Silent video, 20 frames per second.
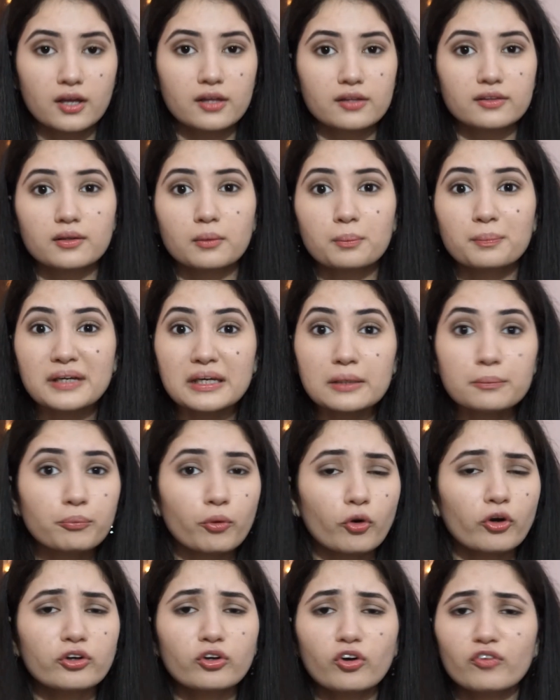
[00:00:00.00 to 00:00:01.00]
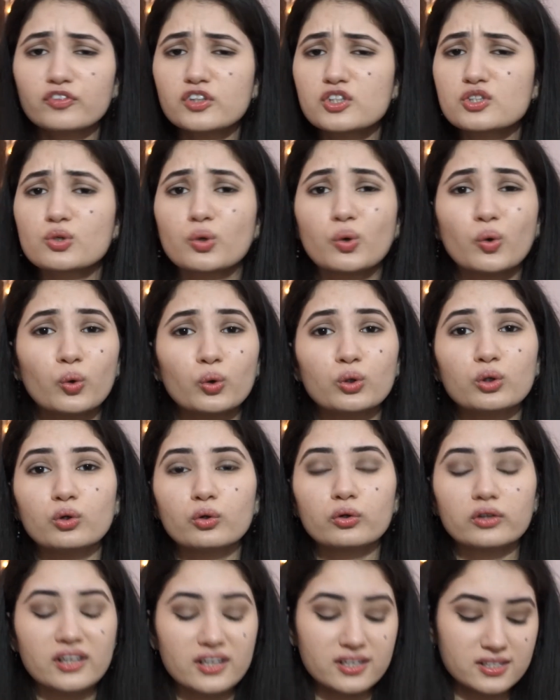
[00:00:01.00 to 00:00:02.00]
The main point of this whole
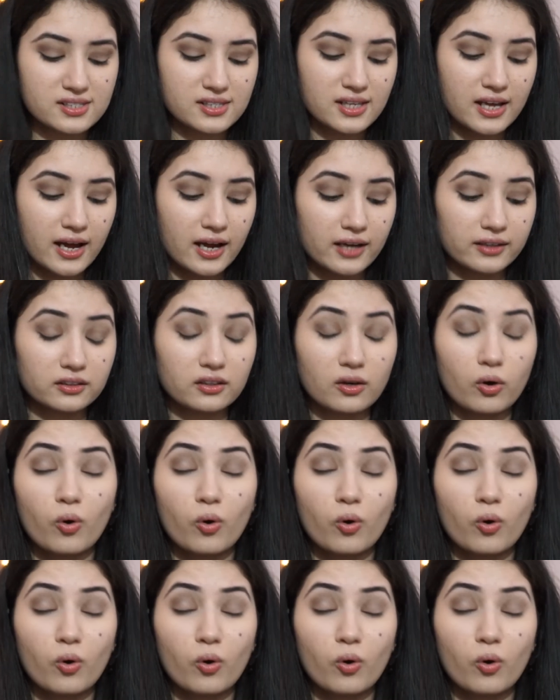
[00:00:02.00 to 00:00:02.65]
look is that